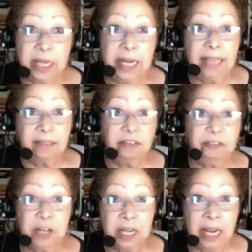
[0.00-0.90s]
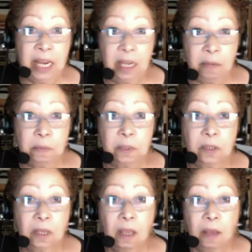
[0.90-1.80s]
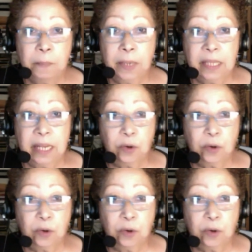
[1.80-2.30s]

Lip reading: It has different names, but that